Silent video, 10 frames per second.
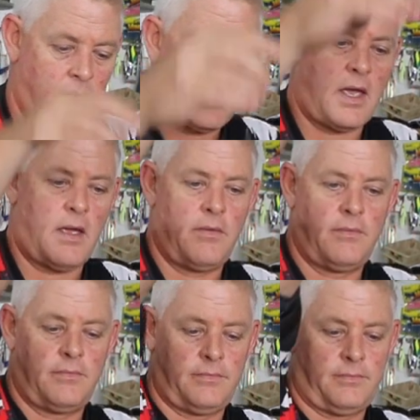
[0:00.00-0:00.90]
Okay,
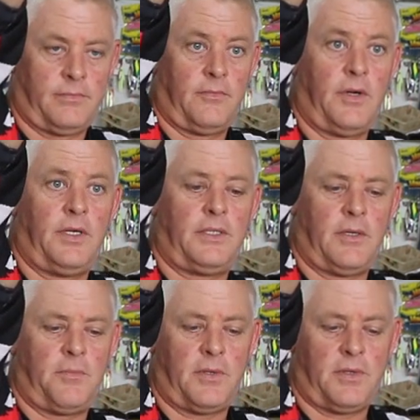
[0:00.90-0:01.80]
very
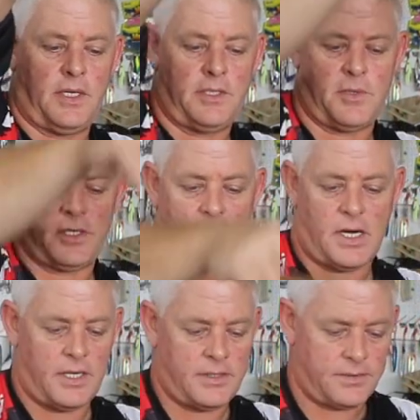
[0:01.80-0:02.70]
simple. There's my
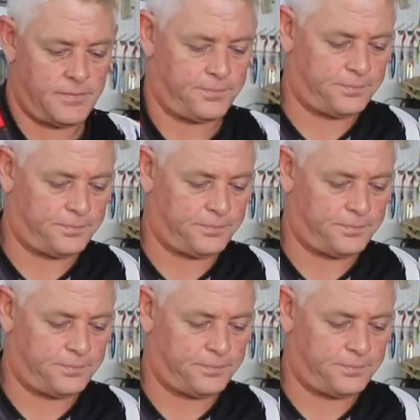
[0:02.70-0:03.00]
trace.